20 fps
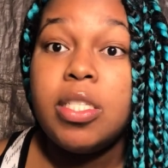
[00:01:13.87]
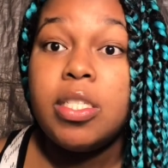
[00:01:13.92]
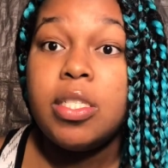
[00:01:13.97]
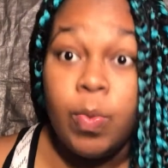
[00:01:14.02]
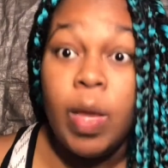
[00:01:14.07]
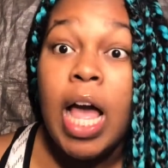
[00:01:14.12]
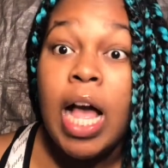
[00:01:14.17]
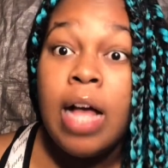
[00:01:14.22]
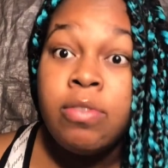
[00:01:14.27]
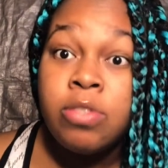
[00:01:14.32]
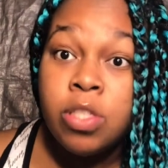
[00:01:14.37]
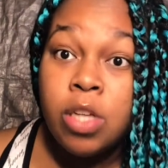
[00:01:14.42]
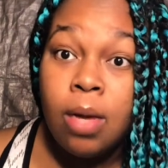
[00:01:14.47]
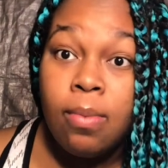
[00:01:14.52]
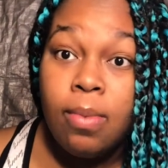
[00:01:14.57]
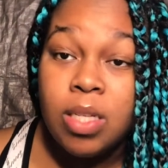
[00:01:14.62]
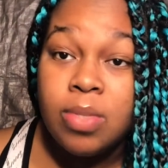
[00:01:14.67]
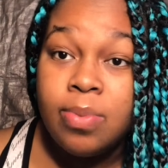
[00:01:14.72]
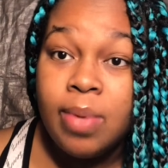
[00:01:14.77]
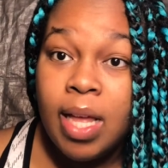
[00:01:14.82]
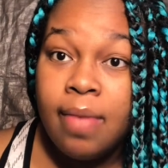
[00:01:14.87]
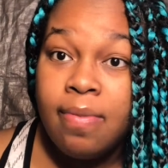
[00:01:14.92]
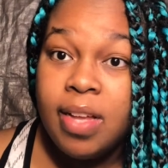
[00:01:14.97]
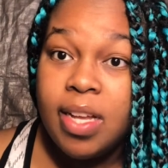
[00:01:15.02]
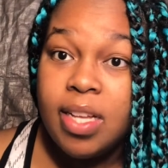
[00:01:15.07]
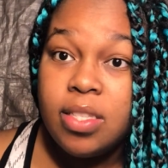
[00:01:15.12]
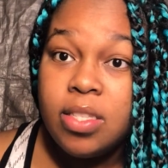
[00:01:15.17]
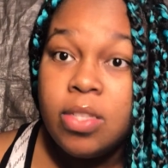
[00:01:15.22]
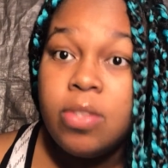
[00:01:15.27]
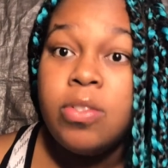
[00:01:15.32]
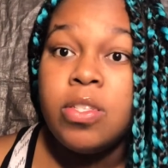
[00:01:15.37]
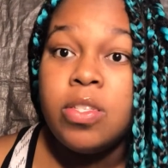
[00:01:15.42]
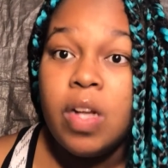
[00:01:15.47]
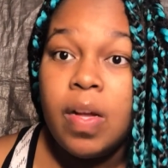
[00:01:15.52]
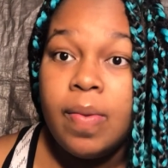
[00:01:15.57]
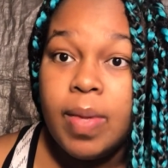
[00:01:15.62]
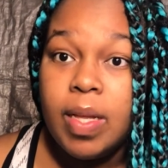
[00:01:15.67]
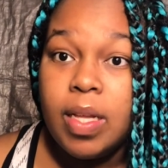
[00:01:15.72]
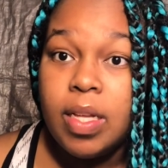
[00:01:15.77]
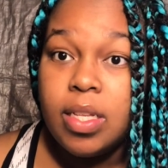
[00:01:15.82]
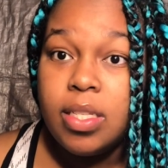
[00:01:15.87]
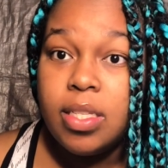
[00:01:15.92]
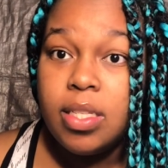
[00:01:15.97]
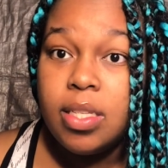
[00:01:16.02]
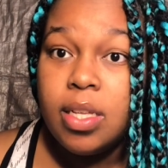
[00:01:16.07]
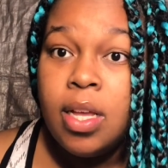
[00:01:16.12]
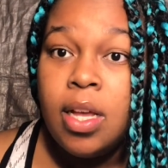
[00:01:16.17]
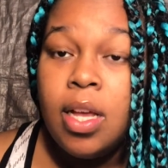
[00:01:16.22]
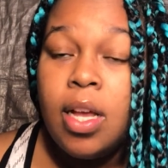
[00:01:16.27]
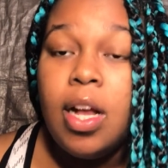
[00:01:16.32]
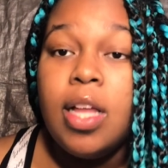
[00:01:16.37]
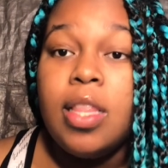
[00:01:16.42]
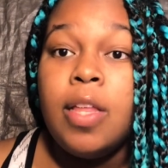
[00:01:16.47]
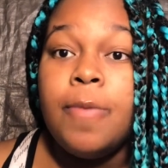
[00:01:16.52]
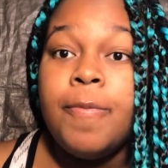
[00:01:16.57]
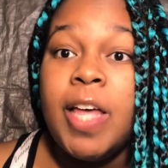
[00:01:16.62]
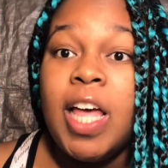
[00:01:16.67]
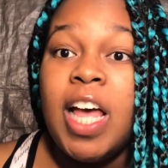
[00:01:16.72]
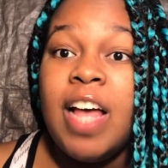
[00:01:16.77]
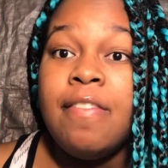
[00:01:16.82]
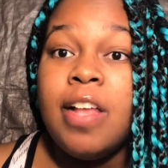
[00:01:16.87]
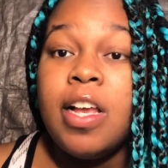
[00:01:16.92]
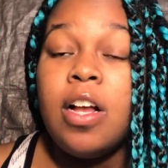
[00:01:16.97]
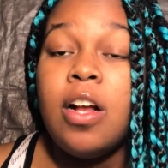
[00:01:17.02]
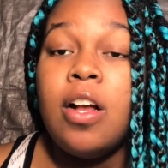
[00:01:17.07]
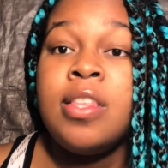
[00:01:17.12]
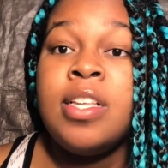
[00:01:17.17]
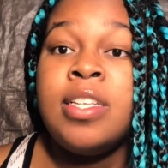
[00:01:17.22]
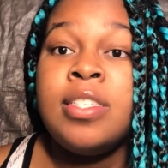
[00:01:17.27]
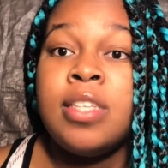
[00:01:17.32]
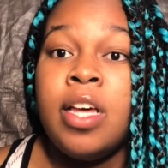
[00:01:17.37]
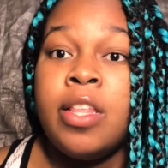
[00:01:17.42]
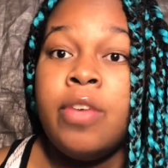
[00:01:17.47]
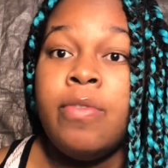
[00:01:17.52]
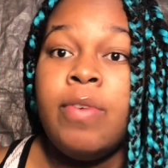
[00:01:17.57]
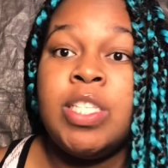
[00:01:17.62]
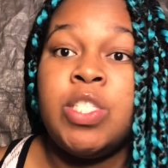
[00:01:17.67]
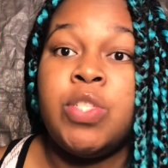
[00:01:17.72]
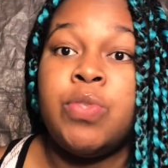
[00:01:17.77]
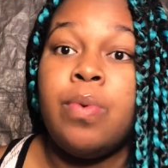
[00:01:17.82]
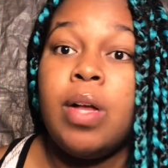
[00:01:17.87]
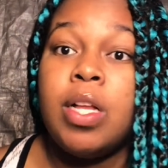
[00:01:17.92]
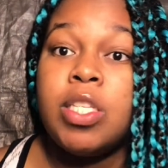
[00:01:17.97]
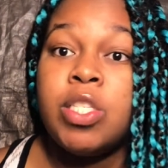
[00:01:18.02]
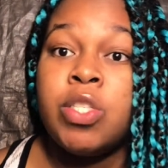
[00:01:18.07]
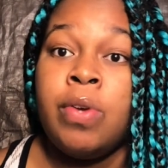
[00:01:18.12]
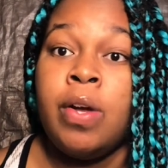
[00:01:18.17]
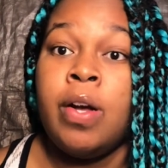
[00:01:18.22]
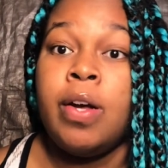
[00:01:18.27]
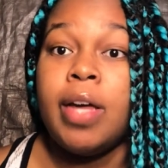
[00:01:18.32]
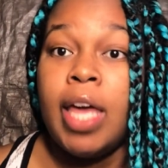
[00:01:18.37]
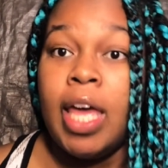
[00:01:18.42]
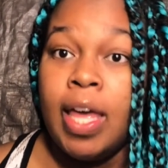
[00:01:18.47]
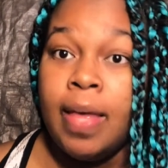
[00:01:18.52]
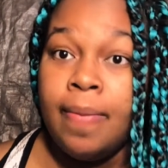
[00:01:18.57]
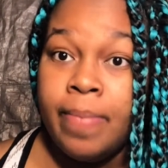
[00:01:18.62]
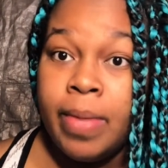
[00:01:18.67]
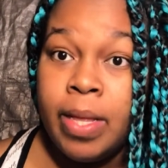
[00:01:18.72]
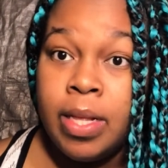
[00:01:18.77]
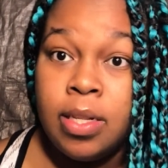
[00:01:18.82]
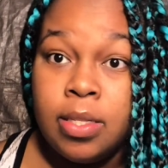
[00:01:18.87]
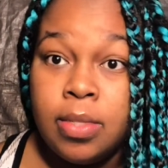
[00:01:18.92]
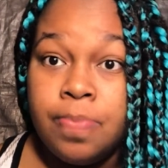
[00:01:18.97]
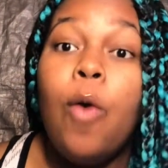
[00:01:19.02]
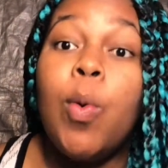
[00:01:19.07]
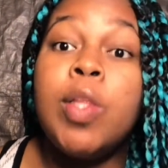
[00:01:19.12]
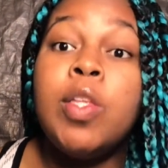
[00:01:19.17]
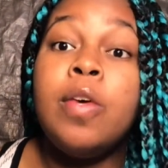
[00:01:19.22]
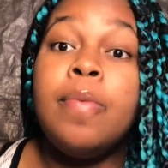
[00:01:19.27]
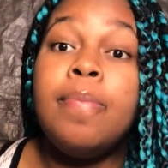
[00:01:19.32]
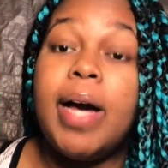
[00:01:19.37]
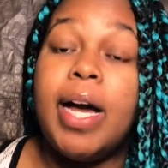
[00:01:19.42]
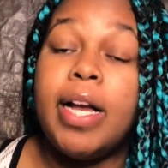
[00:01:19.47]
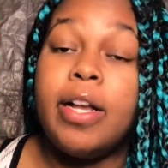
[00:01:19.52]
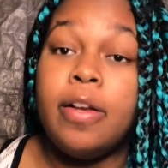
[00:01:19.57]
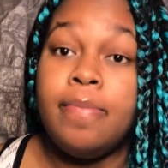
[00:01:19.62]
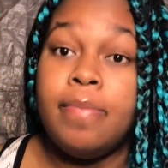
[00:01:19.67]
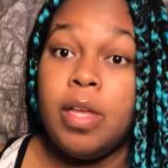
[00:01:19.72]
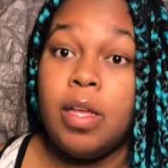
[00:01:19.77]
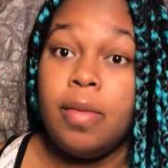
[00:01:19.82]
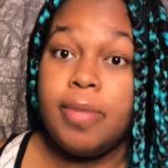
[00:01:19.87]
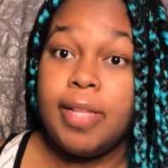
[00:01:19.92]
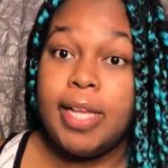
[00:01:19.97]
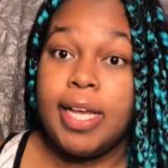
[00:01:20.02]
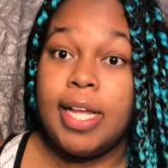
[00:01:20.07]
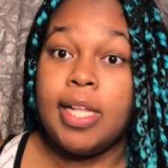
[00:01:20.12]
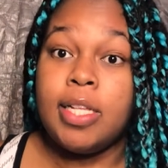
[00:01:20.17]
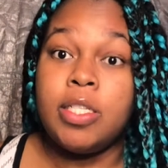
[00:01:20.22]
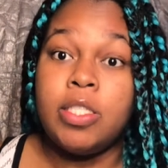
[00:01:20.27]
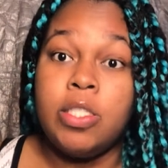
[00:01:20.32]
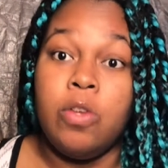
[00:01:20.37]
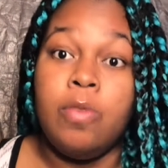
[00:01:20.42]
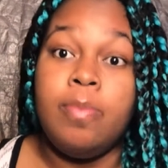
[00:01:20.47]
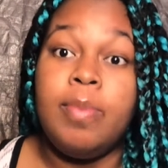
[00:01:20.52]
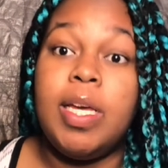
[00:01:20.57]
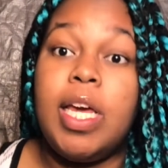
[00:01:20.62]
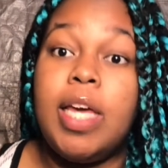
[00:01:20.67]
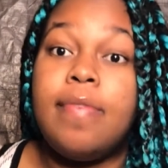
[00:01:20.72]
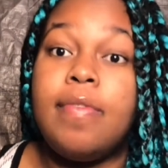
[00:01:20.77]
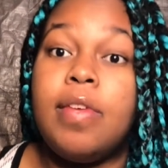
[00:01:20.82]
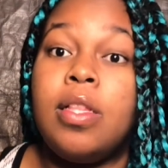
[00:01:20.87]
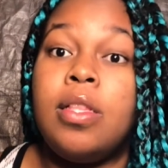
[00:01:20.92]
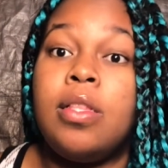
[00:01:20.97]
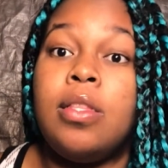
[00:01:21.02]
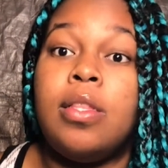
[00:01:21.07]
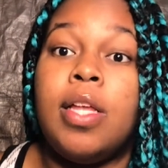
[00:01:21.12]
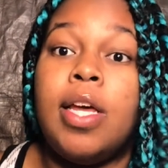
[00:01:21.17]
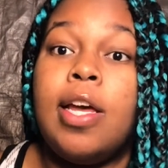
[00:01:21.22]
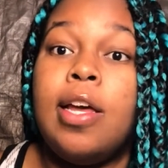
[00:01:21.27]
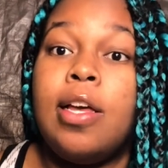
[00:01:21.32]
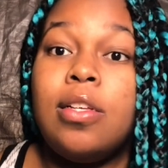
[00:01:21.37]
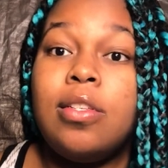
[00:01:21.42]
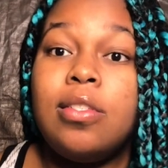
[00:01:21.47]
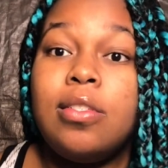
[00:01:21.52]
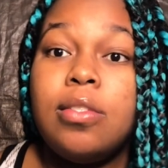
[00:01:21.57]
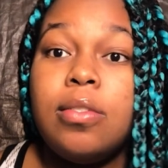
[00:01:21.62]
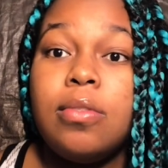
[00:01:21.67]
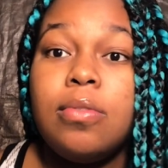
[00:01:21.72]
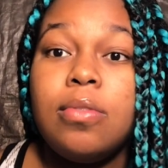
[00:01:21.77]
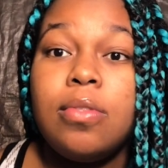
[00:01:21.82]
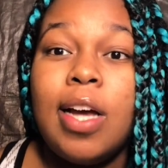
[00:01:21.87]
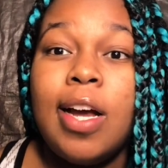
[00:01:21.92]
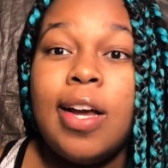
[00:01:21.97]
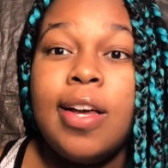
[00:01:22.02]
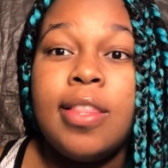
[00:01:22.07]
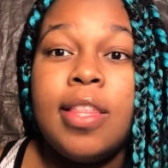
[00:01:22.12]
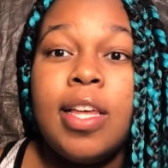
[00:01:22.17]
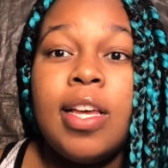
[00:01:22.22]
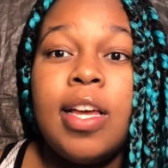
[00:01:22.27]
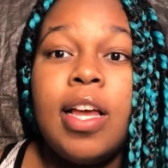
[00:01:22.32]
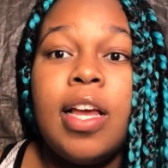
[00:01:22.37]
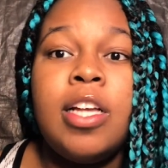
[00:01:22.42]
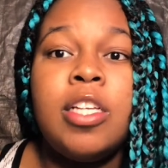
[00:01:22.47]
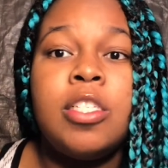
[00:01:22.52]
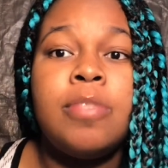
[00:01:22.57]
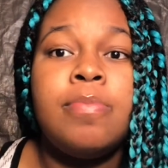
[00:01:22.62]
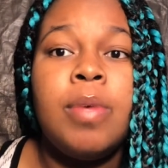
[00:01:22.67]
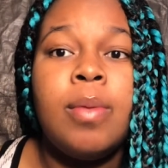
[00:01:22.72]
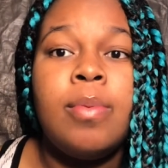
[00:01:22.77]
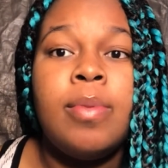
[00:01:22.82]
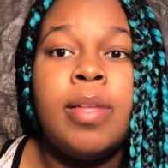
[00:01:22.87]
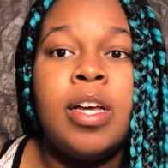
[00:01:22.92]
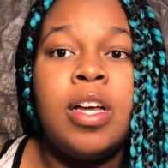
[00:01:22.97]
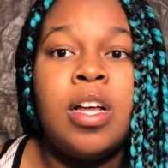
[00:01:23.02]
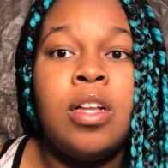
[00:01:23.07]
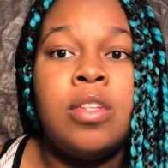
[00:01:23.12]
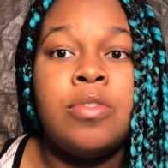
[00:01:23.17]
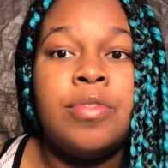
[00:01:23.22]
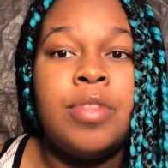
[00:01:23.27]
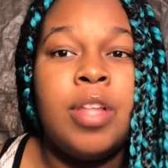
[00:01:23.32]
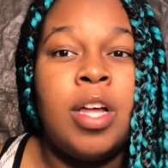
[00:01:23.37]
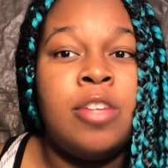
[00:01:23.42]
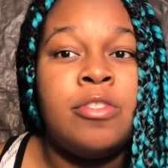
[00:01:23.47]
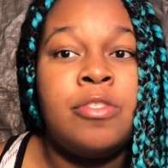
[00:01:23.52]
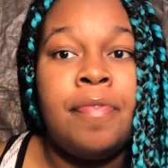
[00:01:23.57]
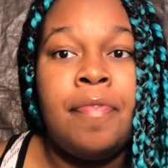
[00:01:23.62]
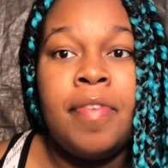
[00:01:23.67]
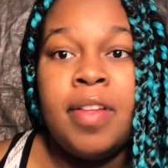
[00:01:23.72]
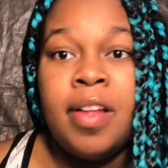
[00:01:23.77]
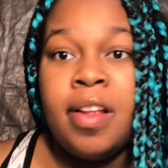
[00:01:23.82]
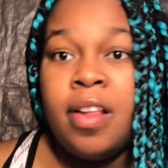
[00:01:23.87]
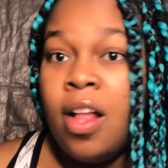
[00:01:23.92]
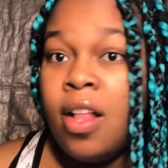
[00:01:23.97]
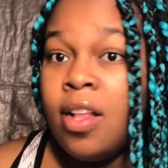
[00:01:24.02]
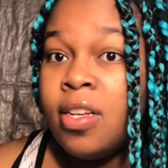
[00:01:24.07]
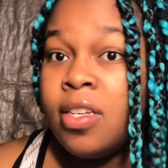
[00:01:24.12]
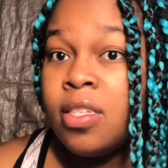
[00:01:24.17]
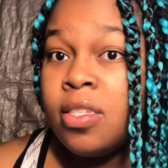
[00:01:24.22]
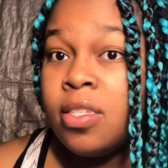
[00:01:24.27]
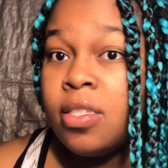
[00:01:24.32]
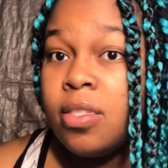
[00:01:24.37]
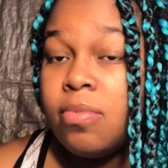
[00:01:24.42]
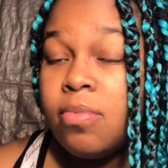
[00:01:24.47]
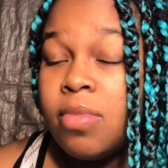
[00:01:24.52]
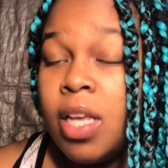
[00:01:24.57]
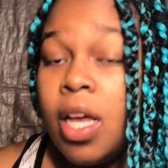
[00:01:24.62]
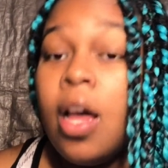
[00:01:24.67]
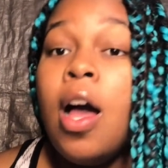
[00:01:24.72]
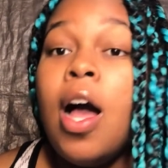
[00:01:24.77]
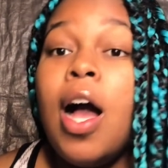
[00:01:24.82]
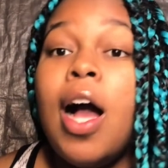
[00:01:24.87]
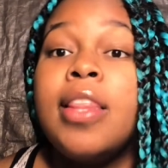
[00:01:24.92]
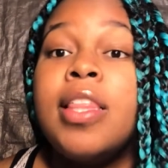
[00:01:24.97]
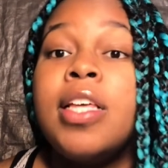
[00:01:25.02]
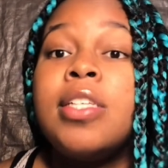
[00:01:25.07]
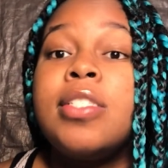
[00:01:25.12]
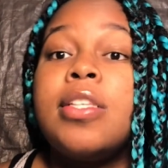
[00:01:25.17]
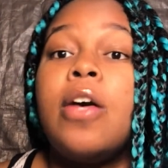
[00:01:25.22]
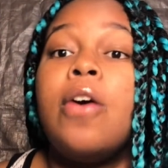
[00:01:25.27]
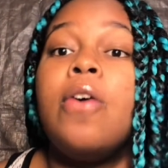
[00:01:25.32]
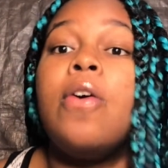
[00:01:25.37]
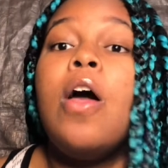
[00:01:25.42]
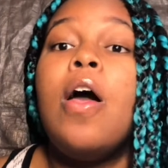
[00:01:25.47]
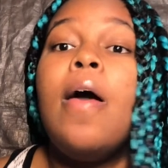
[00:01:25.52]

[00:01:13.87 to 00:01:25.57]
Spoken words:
We have Starbucks, we have like 2 Starbucks, and then we have like all these other restaurants throughout campus. When you buy your meal plan, you'll be given like, I think each meal plan comes with $150. Yeah, I think so.